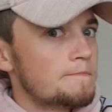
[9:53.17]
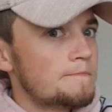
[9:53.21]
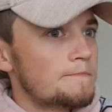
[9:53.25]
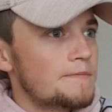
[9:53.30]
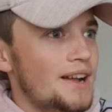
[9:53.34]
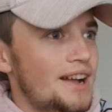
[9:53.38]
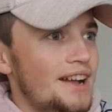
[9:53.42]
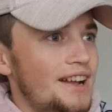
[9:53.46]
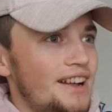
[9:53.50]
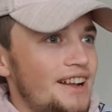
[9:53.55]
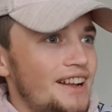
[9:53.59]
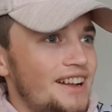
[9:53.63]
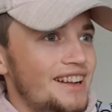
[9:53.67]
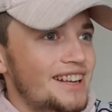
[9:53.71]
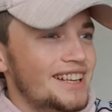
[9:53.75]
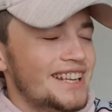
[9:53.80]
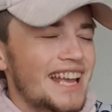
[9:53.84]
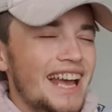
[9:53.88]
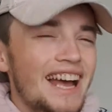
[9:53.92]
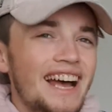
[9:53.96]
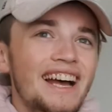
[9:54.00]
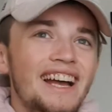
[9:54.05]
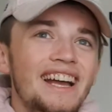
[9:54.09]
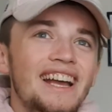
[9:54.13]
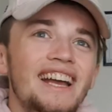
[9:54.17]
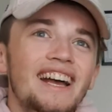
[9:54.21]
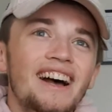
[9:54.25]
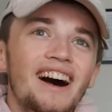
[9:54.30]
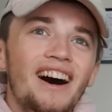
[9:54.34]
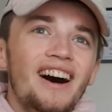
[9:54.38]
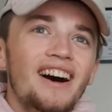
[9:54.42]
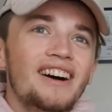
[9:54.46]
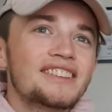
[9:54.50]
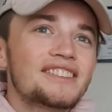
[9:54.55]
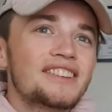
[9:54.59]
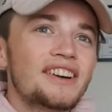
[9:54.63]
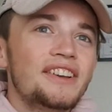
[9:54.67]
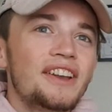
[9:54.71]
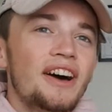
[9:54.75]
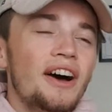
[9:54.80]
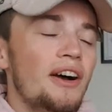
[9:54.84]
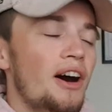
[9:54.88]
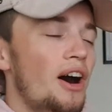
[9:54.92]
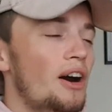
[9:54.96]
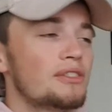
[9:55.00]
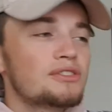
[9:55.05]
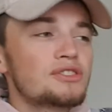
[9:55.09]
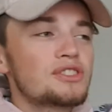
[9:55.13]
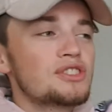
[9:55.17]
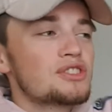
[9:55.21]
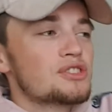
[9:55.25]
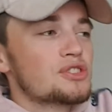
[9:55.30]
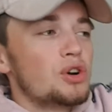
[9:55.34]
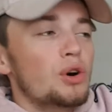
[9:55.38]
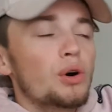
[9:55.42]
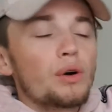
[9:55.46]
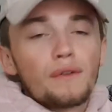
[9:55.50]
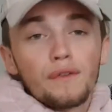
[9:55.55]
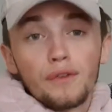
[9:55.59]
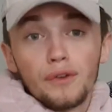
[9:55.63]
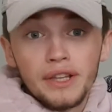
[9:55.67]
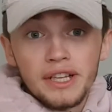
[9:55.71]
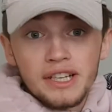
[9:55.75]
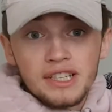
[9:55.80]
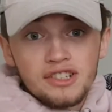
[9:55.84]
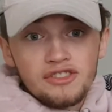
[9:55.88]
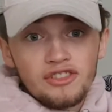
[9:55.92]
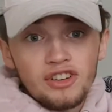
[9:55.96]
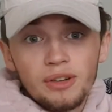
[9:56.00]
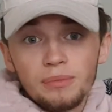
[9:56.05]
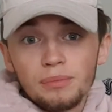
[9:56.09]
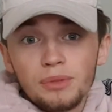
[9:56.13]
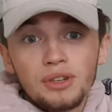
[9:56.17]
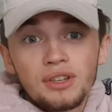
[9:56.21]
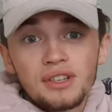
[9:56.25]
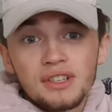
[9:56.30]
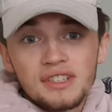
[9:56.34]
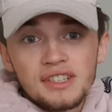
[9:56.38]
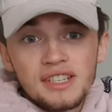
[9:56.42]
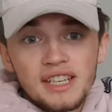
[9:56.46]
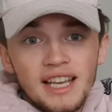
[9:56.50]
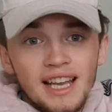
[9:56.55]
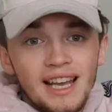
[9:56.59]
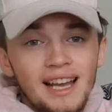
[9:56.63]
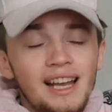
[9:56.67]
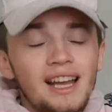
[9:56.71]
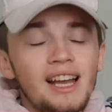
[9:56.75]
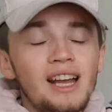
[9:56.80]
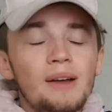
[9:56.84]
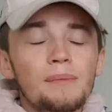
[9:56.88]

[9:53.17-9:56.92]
Yeah, I don't know. I'll just talk through this group. You can see it.